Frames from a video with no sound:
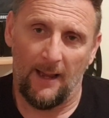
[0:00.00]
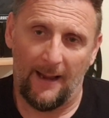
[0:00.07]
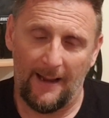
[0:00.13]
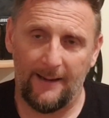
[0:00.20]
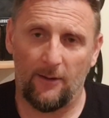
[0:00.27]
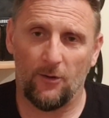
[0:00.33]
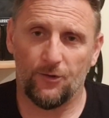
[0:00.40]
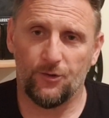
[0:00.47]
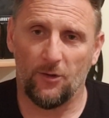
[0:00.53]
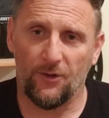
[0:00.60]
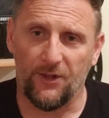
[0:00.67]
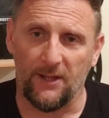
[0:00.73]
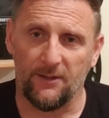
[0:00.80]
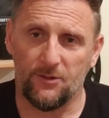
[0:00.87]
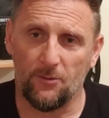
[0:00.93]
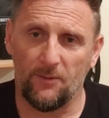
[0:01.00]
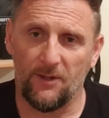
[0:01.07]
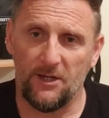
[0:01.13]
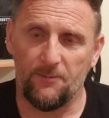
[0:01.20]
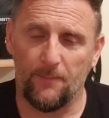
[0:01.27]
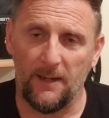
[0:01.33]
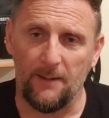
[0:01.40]
I also think some of
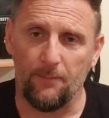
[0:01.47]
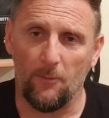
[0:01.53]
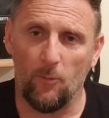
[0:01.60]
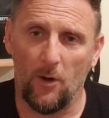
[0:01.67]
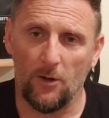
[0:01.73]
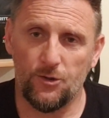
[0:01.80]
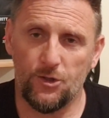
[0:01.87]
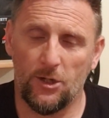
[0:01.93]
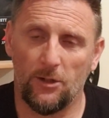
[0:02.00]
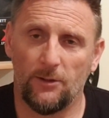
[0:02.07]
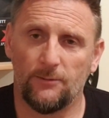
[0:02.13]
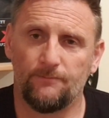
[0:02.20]
these people watch.